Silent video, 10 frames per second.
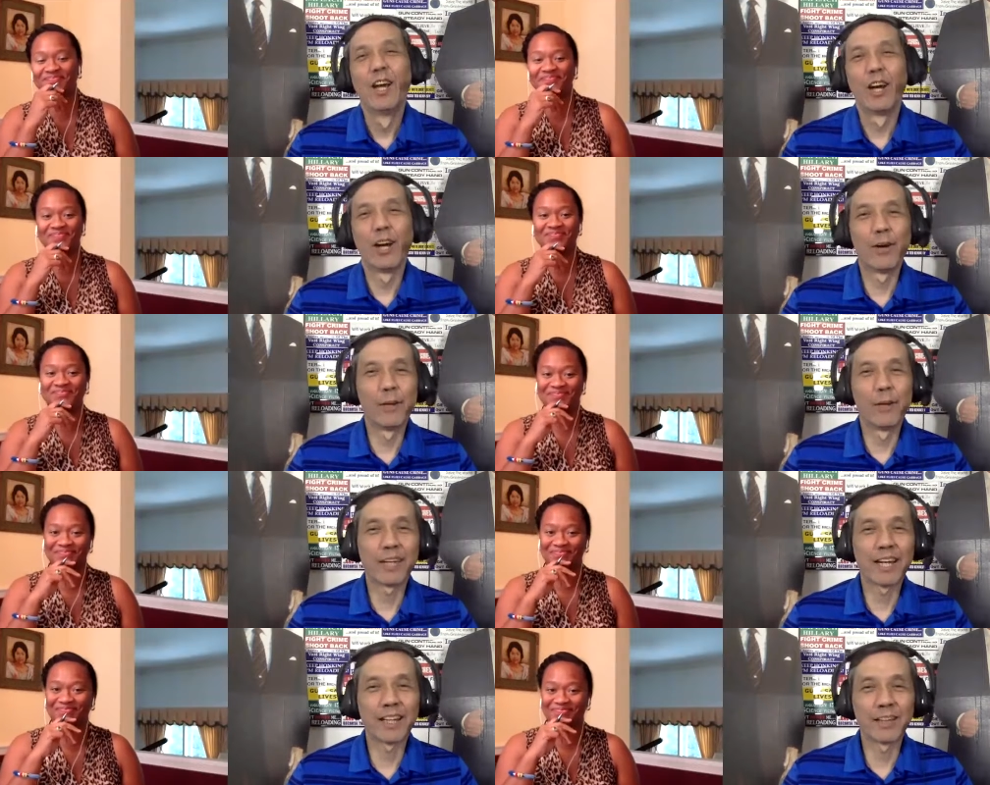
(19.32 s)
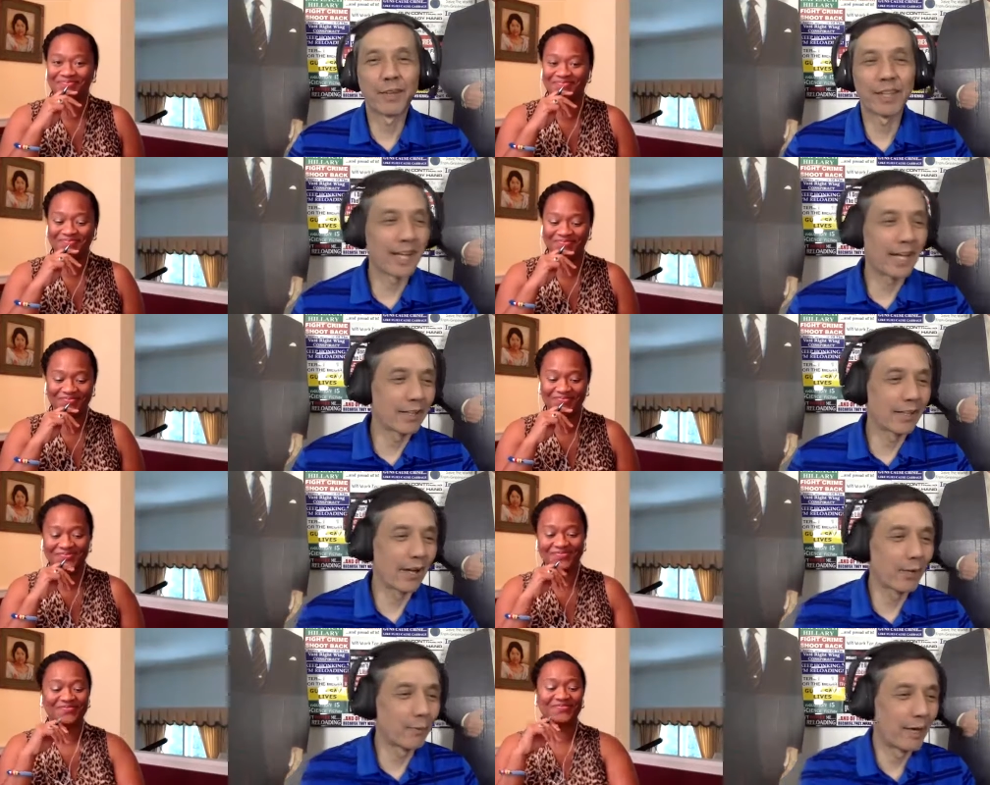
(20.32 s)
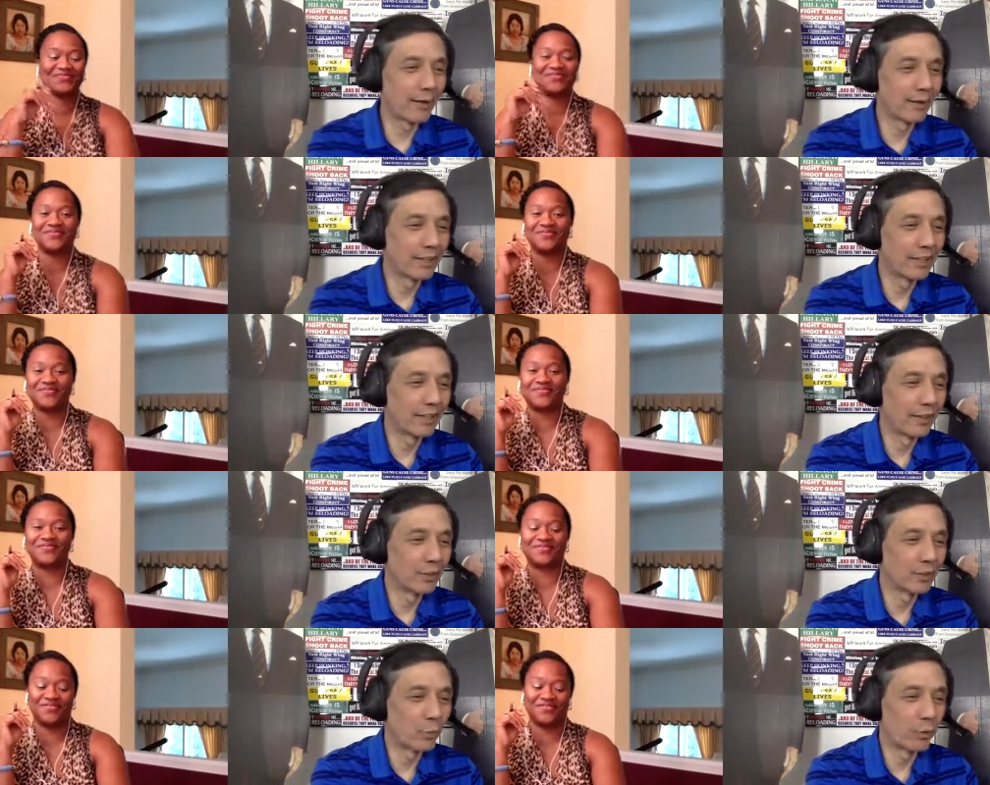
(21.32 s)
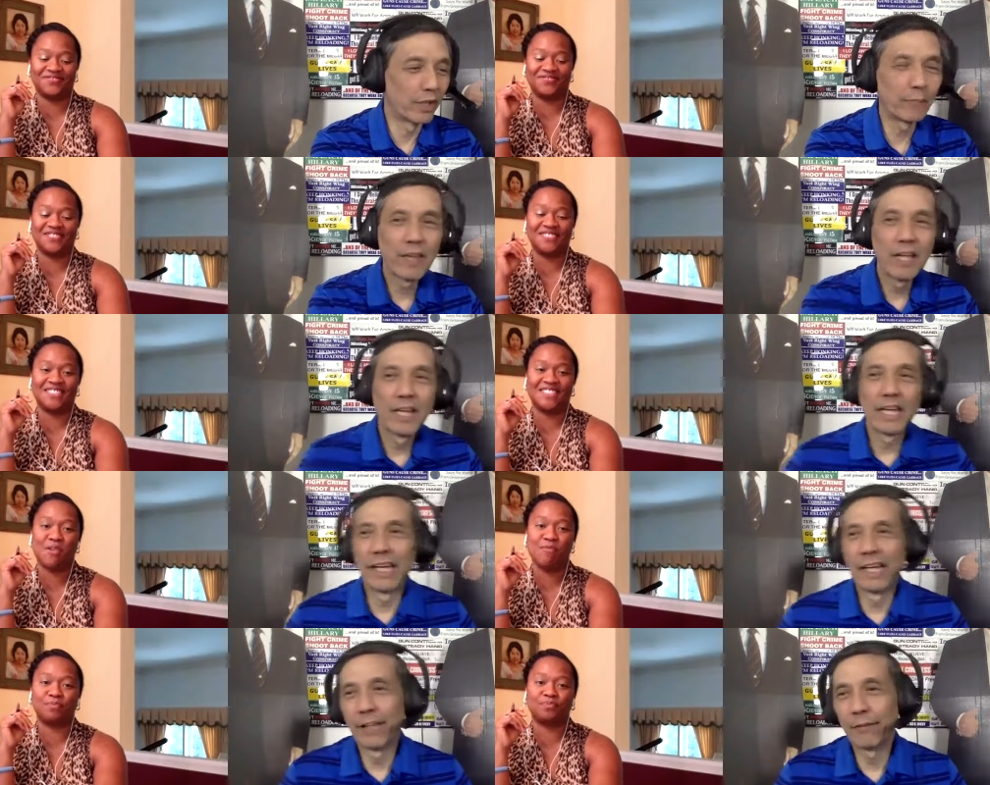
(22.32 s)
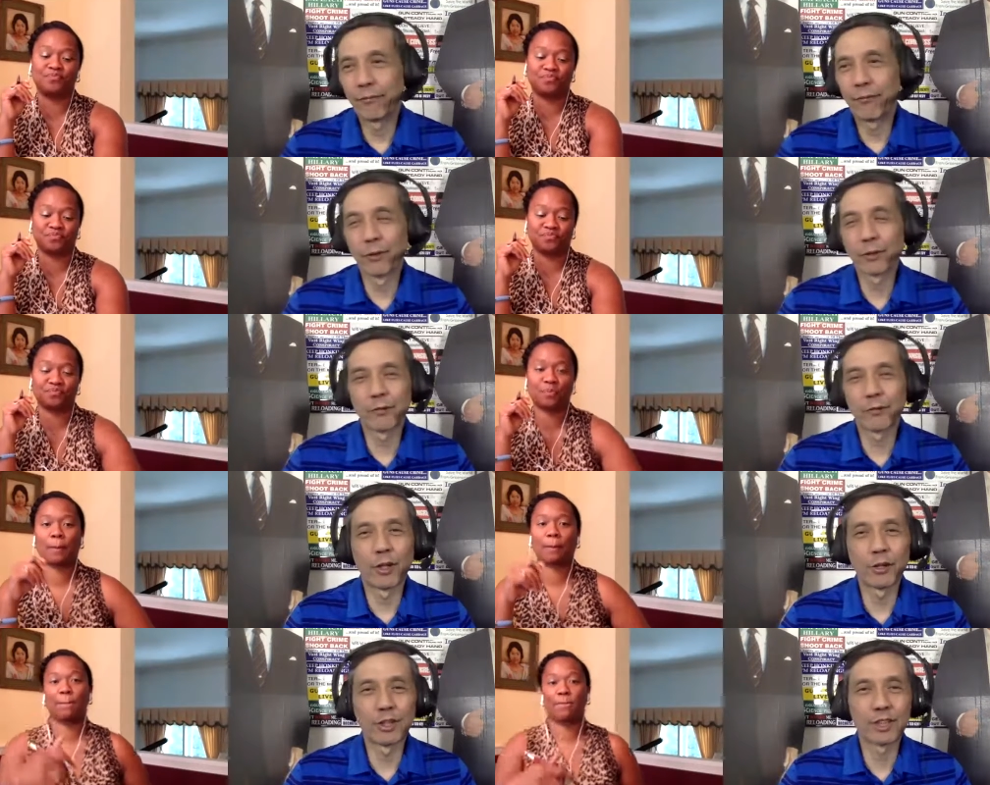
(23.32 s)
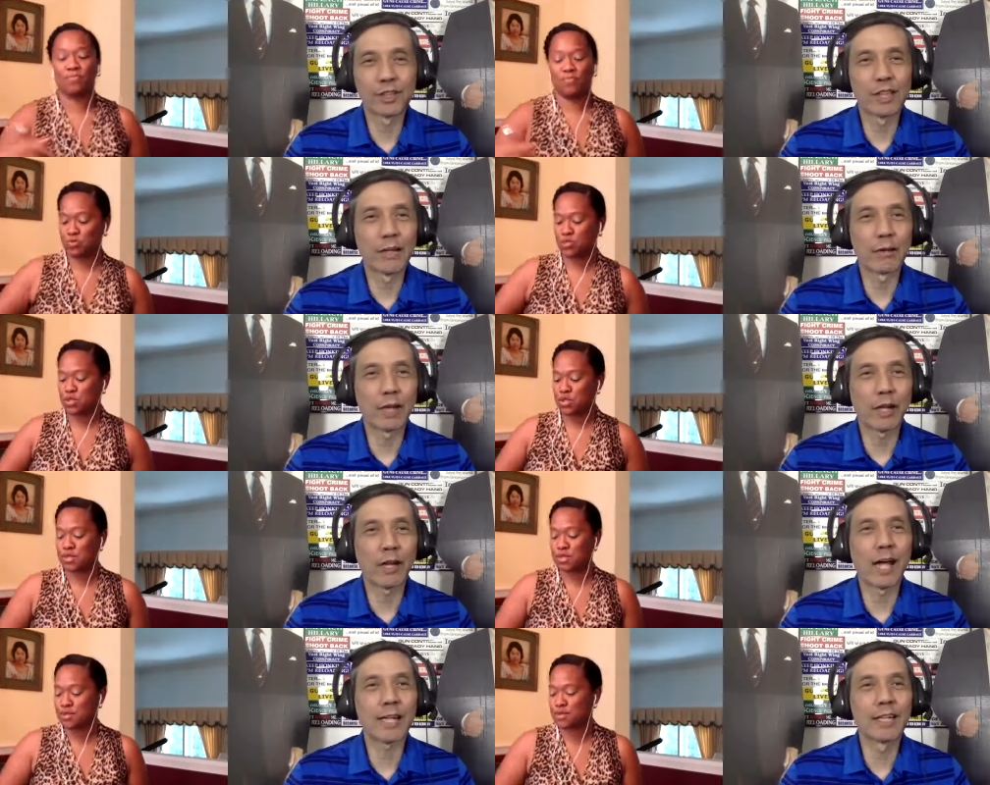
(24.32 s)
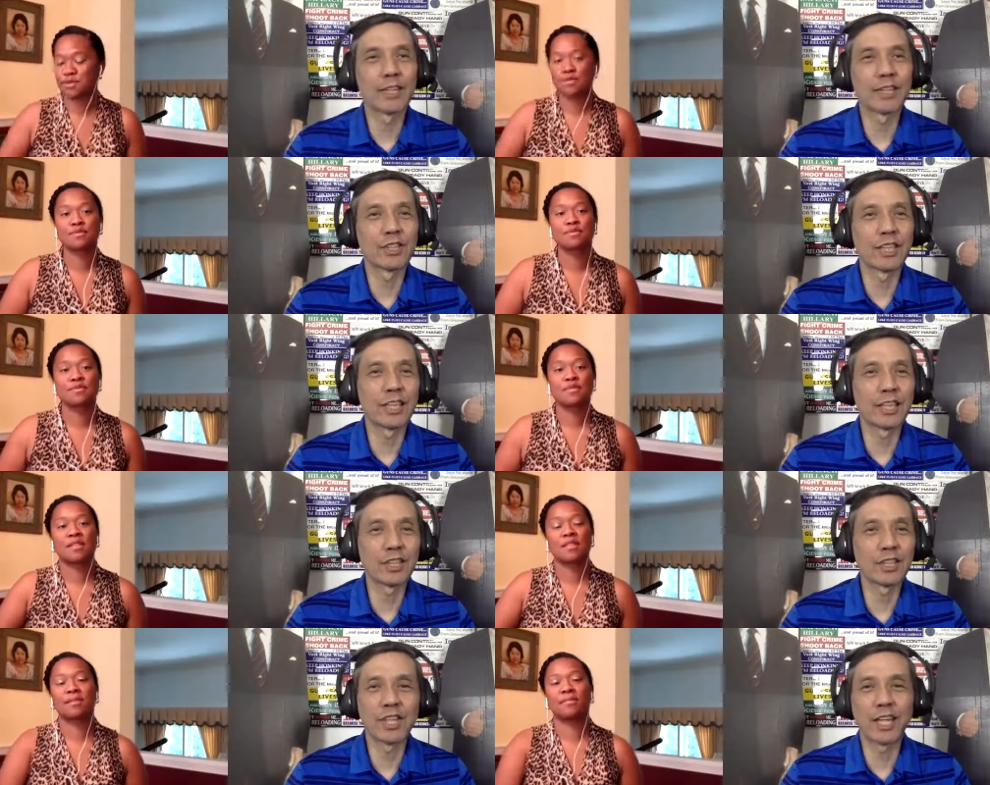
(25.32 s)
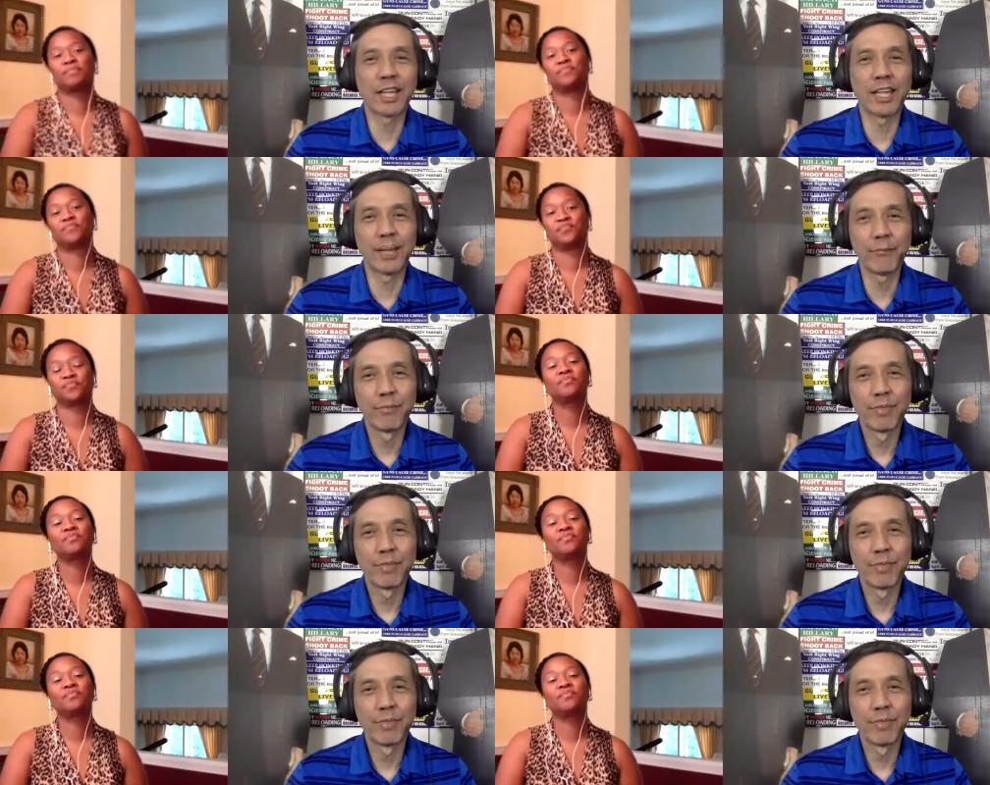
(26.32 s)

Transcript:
Speaker 1: all right. We got a, we got a lot to talk about uh, this morning. Uh, first of all, just uh, the clock is uh, is ticking.